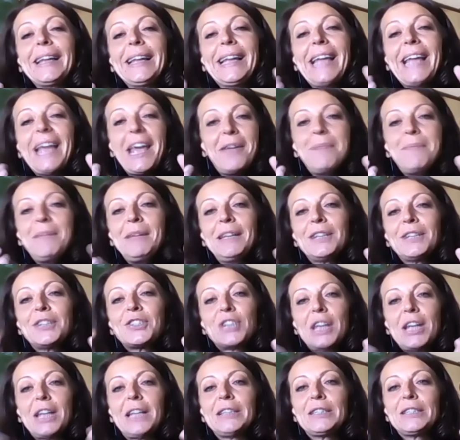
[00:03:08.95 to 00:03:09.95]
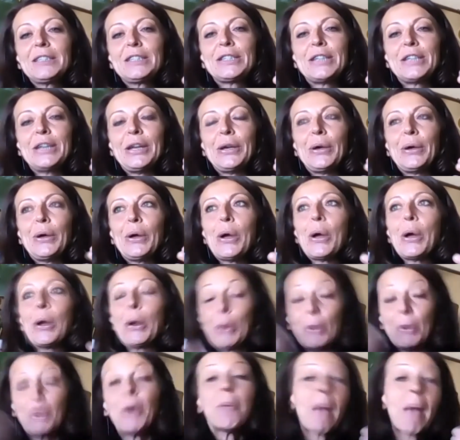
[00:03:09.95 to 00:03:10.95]
gave me a chance to
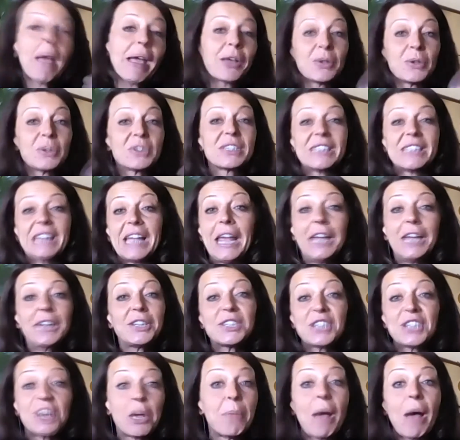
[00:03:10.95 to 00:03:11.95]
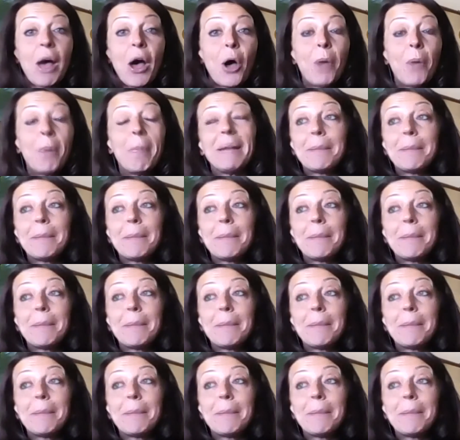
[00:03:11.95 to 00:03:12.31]
go back on stage somehow,